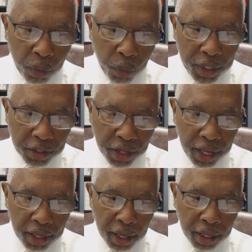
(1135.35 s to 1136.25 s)
We
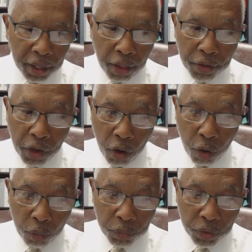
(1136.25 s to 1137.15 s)
stay in other
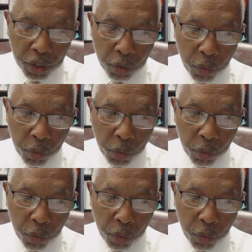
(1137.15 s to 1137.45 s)
homes